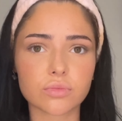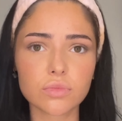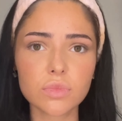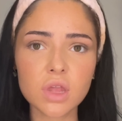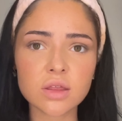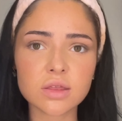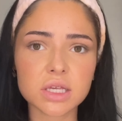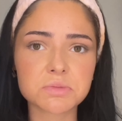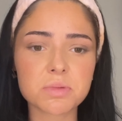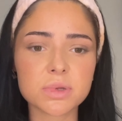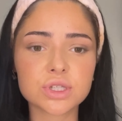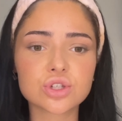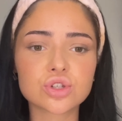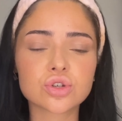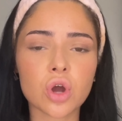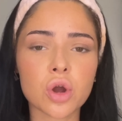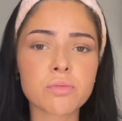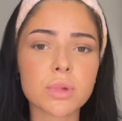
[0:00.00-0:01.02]
there's been
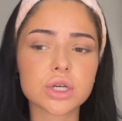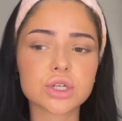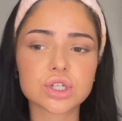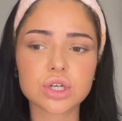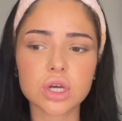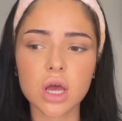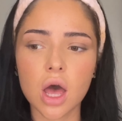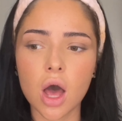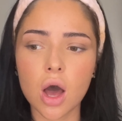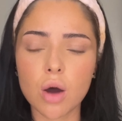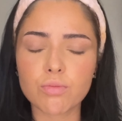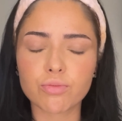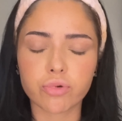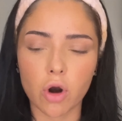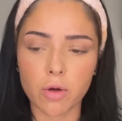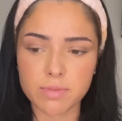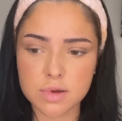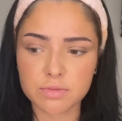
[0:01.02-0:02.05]
so much
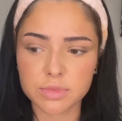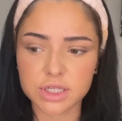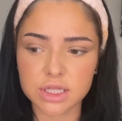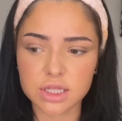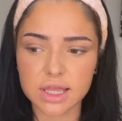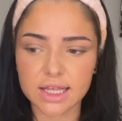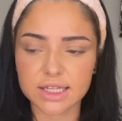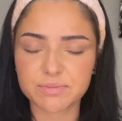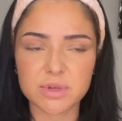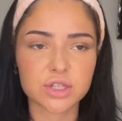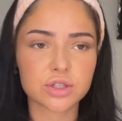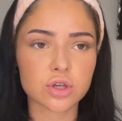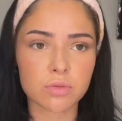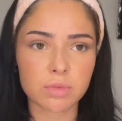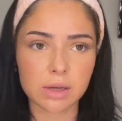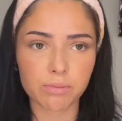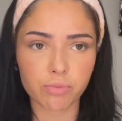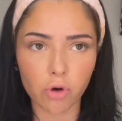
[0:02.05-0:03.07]
problems and there's been so
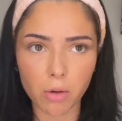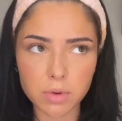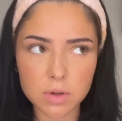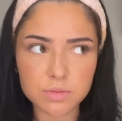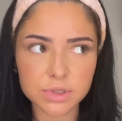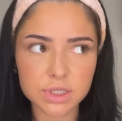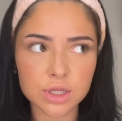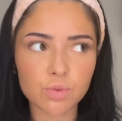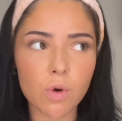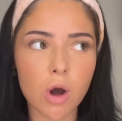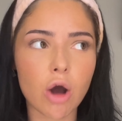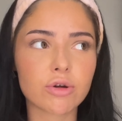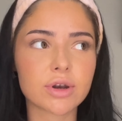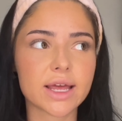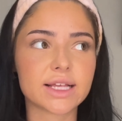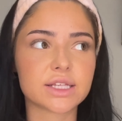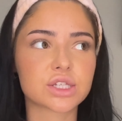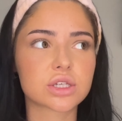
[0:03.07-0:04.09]
many problems in the
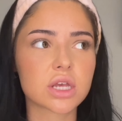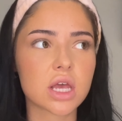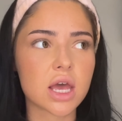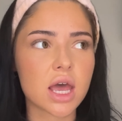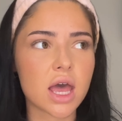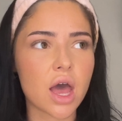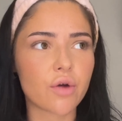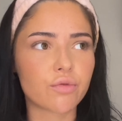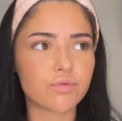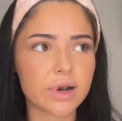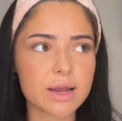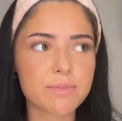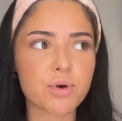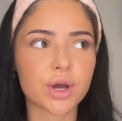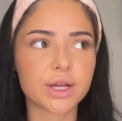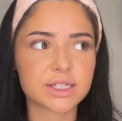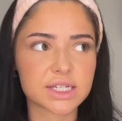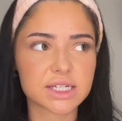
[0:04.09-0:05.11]
world. It's really
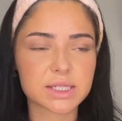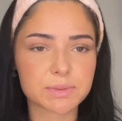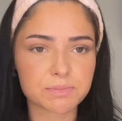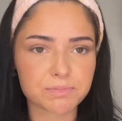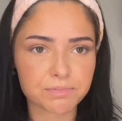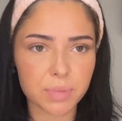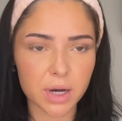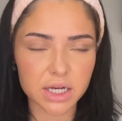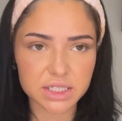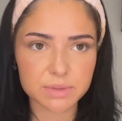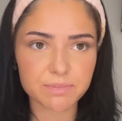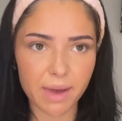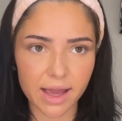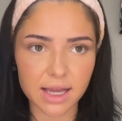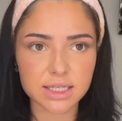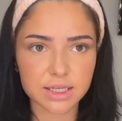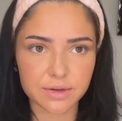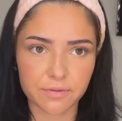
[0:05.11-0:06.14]
put into
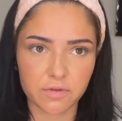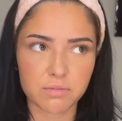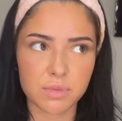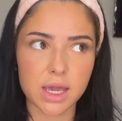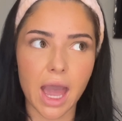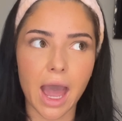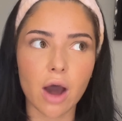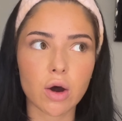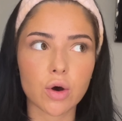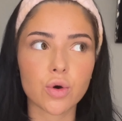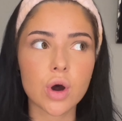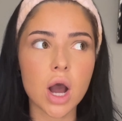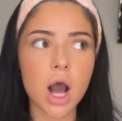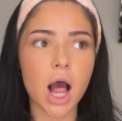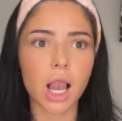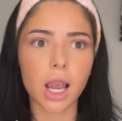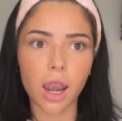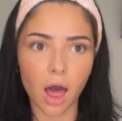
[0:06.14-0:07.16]
perspective for me how
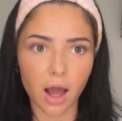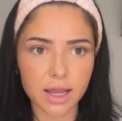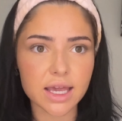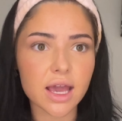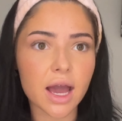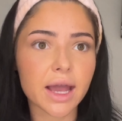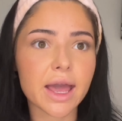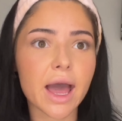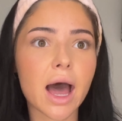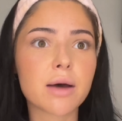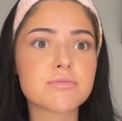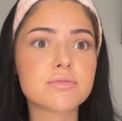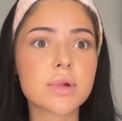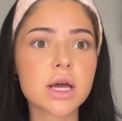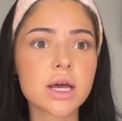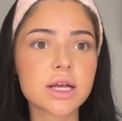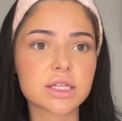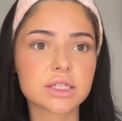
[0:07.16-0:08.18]
lucky I am
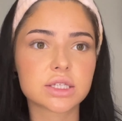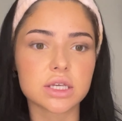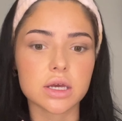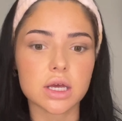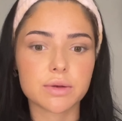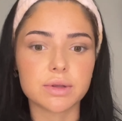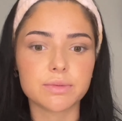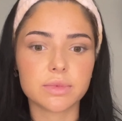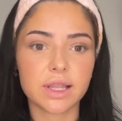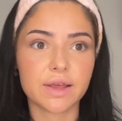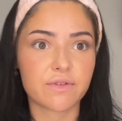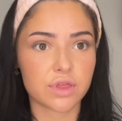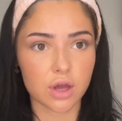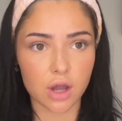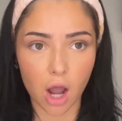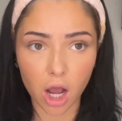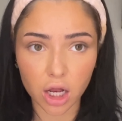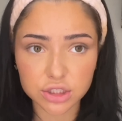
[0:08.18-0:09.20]
to live in
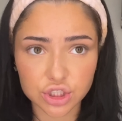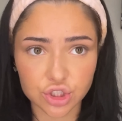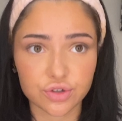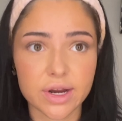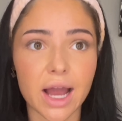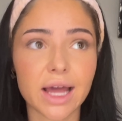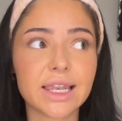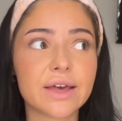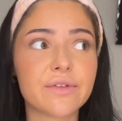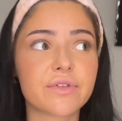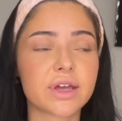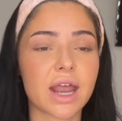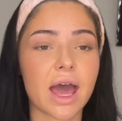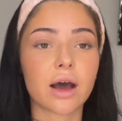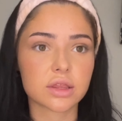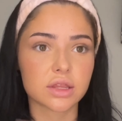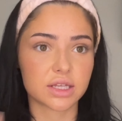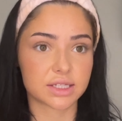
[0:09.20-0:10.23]
the country I live in,
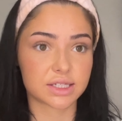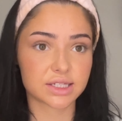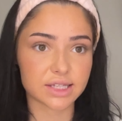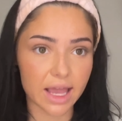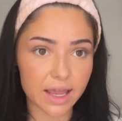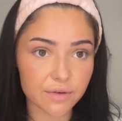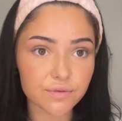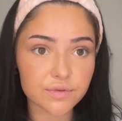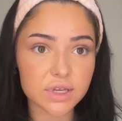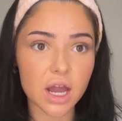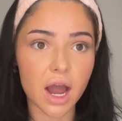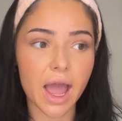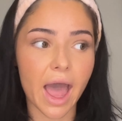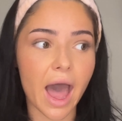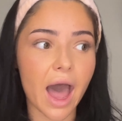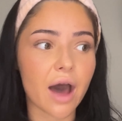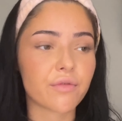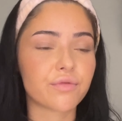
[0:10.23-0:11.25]
how the safety I
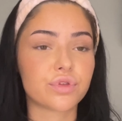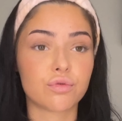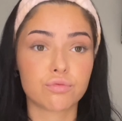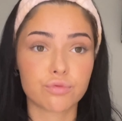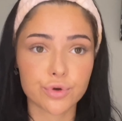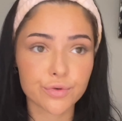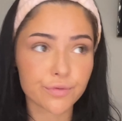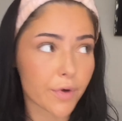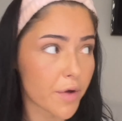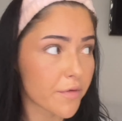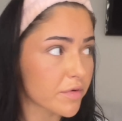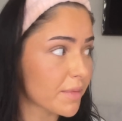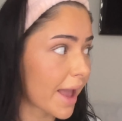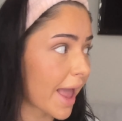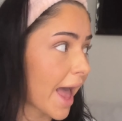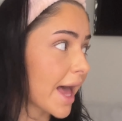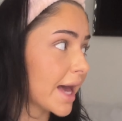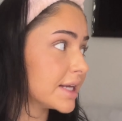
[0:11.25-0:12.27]
have, the roof over
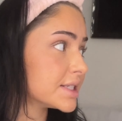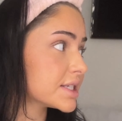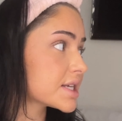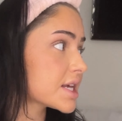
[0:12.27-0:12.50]
my head,